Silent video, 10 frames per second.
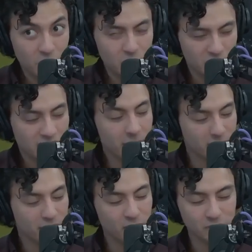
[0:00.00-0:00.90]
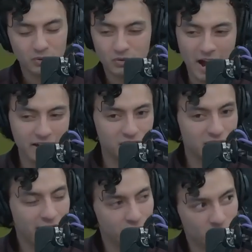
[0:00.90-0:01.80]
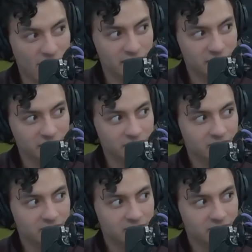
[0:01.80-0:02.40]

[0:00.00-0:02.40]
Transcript: what sometimes feels tragedy after tragedy?